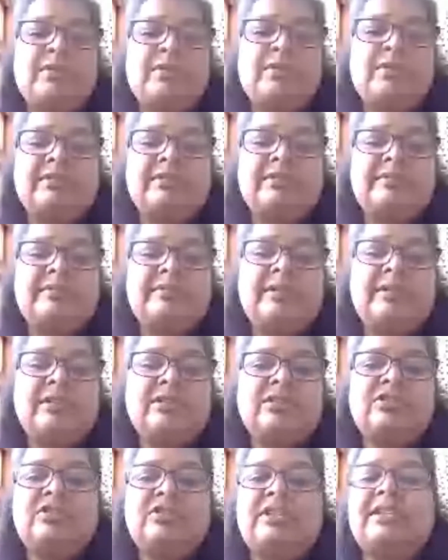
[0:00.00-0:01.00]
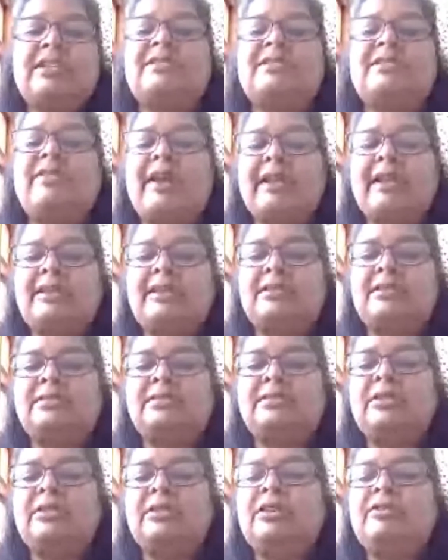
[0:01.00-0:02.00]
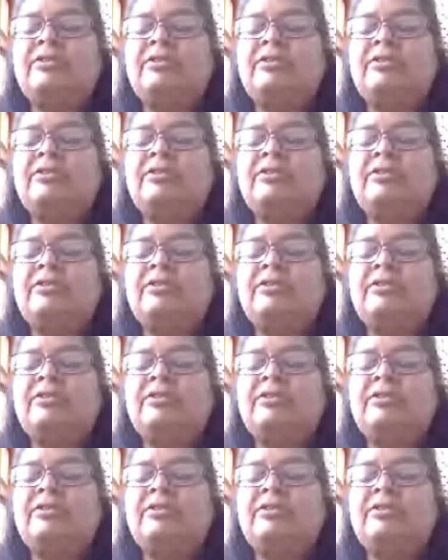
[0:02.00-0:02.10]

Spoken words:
tourism industry is vital